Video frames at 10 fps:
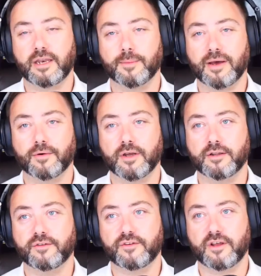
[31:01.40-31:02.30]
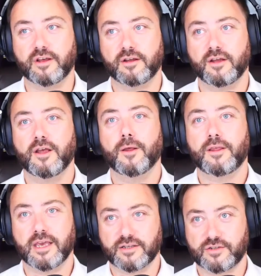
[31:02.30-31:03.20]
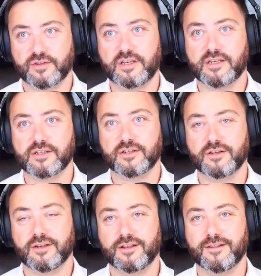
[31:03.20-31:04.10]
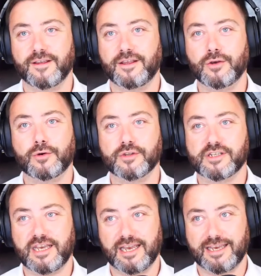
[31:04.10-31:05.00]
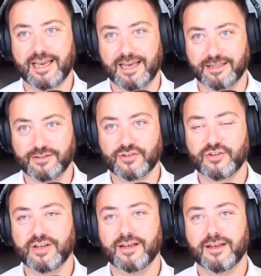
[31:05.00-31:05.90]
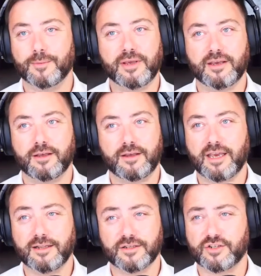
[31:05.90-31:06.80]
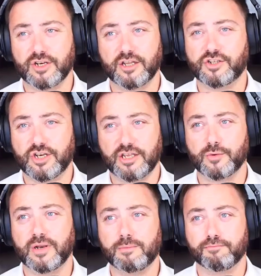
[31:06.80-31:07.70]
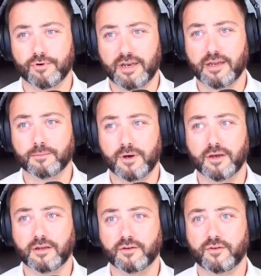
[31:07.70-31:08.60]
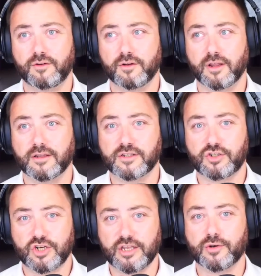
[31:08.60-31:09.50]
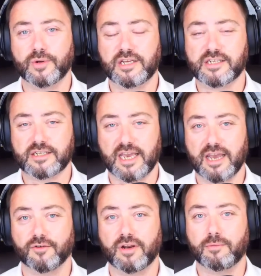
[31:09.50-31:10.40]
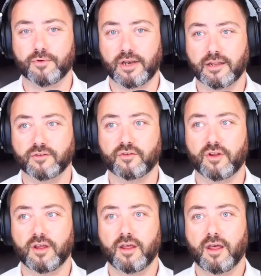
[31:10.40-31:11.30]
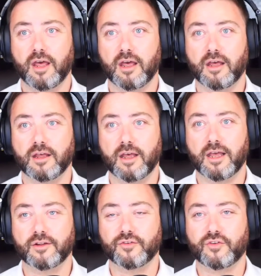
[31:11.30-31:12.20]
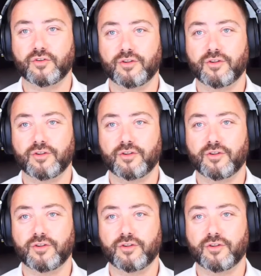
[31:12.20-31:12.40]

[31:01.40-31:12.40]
about. And yes, you can see in Kant. I mean, Kant's a genuinely brilliant mind. Like, is genuinely scarily brilliant, and